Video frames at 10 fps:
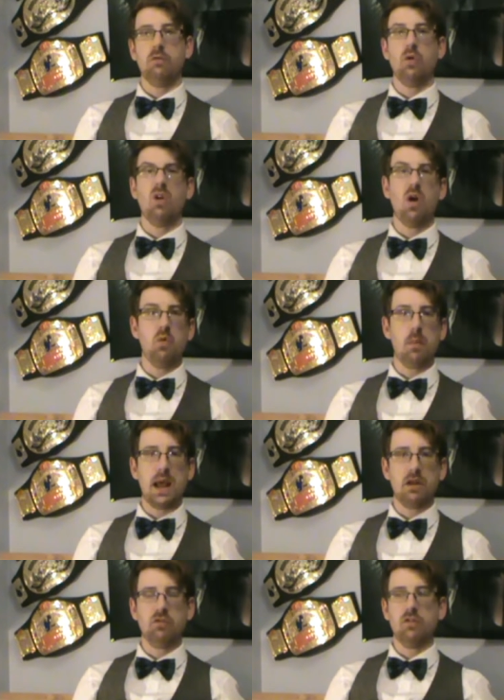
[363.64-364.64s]
of your own
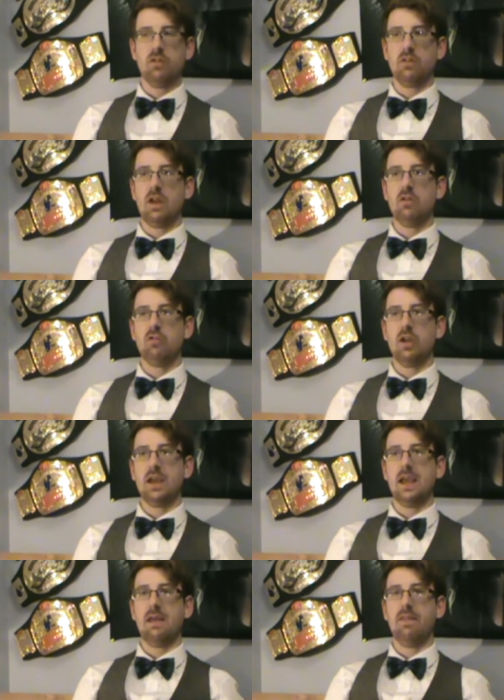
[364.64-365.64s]
managers
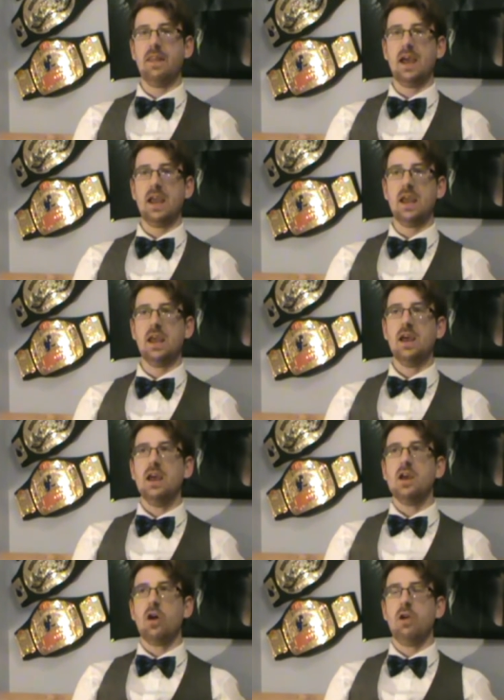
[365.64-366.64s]
essentially, and they
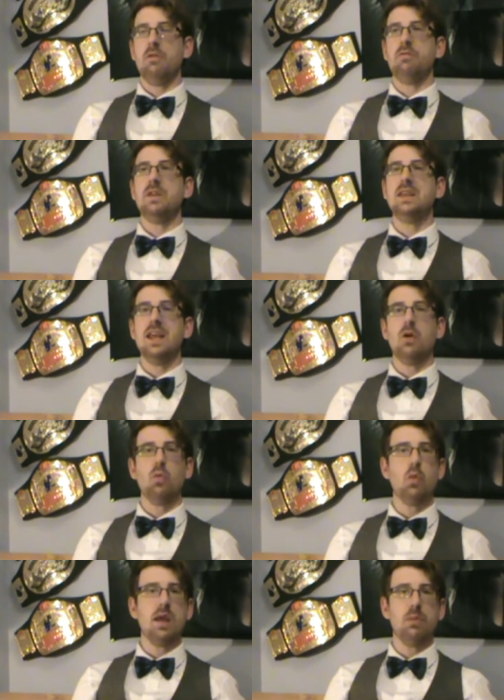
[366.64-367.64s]
kind of deal
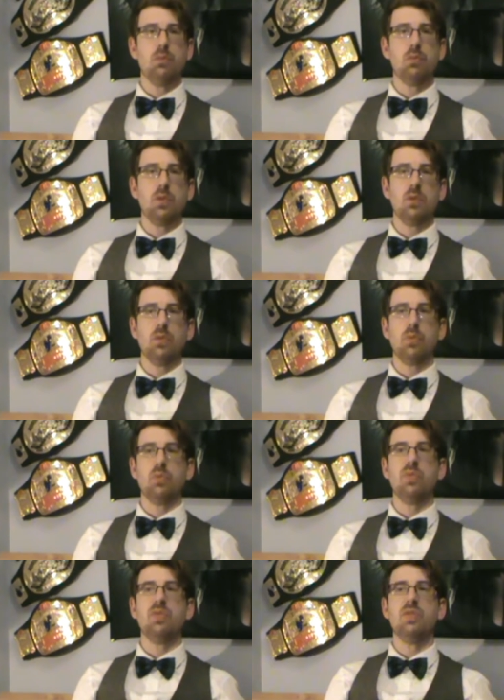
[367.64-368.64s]
with
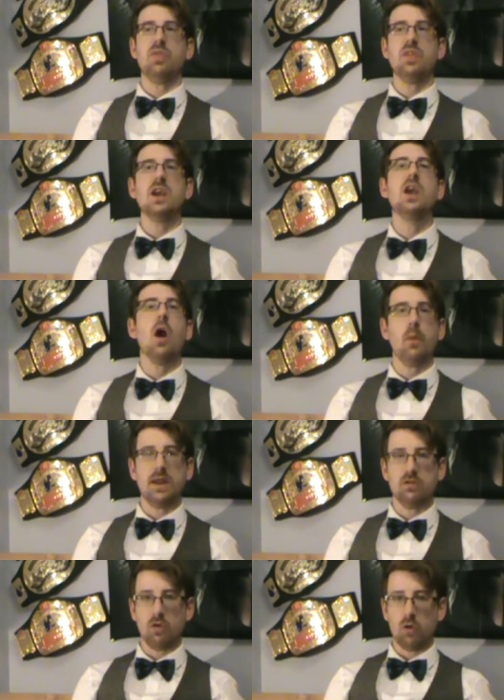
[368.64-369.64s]
the
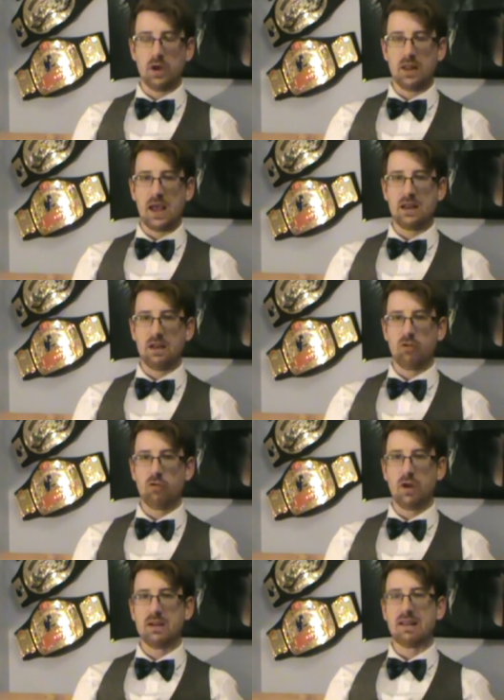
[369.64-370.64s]
goings on in that
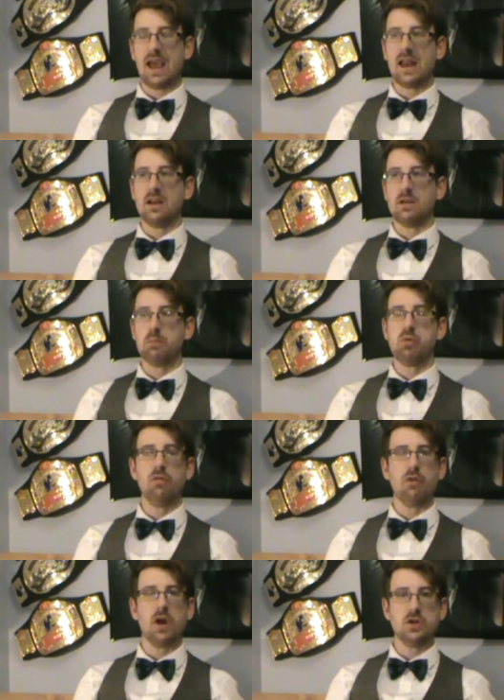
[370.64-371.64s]
district and
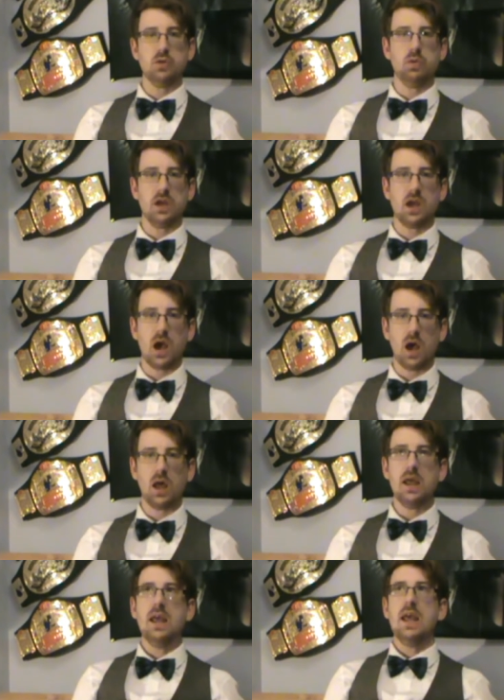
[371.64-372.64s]
provide you with a cut